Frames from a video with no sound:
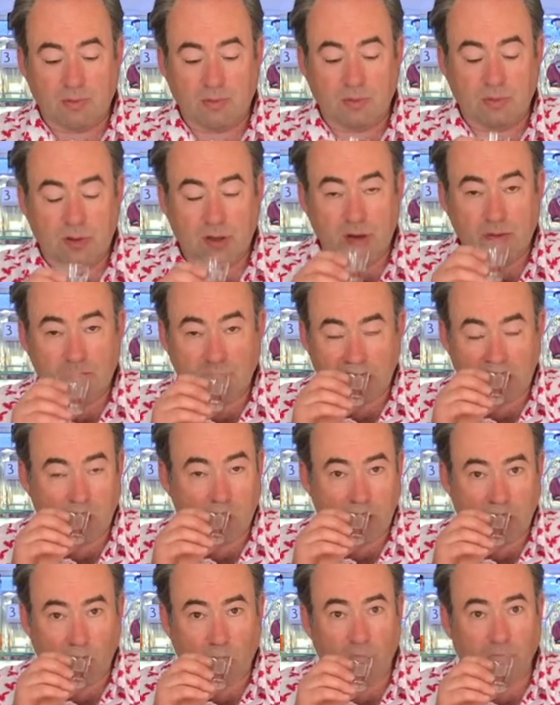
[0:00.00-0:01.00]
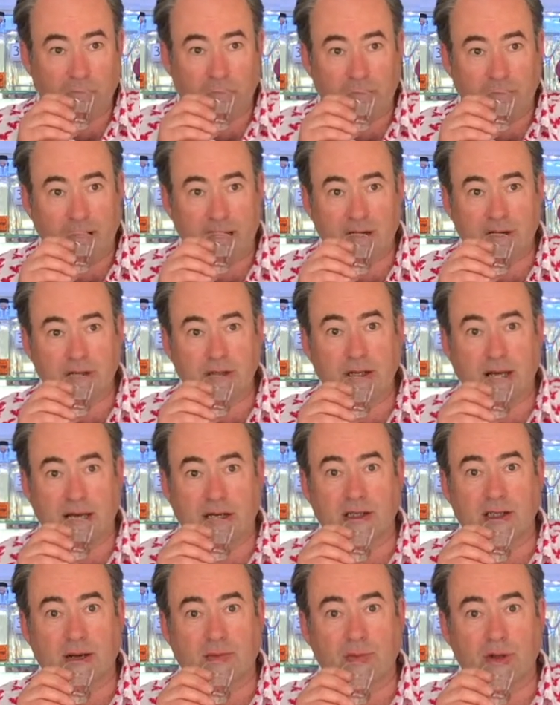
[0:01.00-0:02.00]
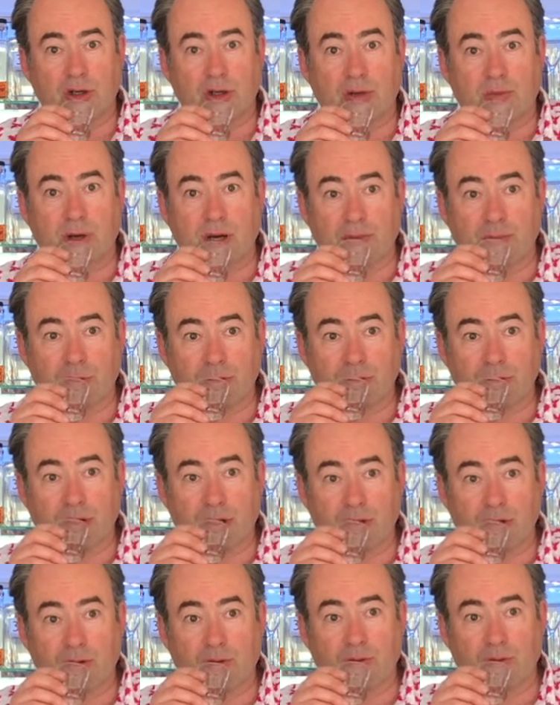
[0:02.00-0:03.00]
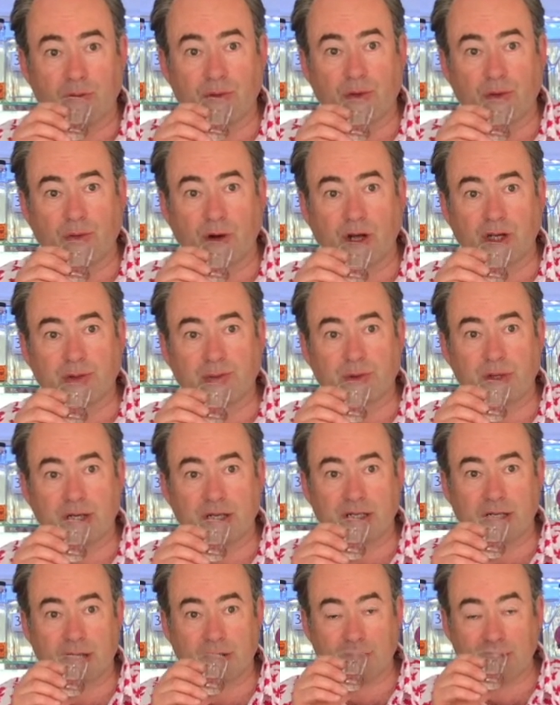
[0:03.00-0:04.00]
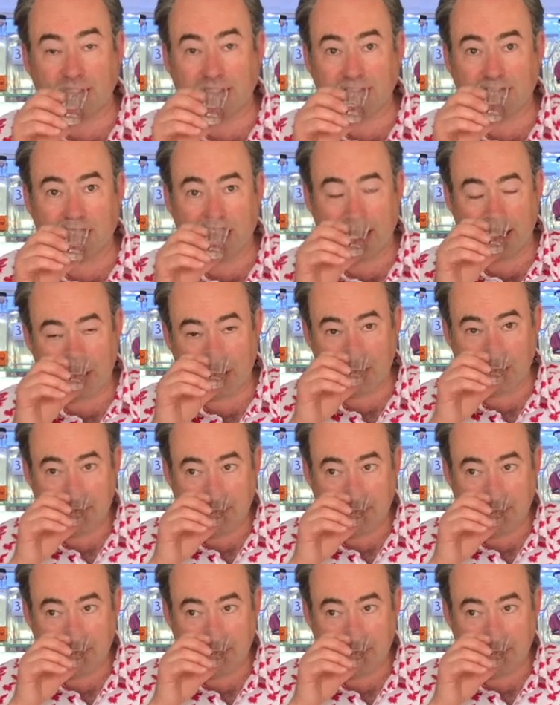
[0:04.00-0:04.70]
You may well also get some juniper, but the raspberries at this stage,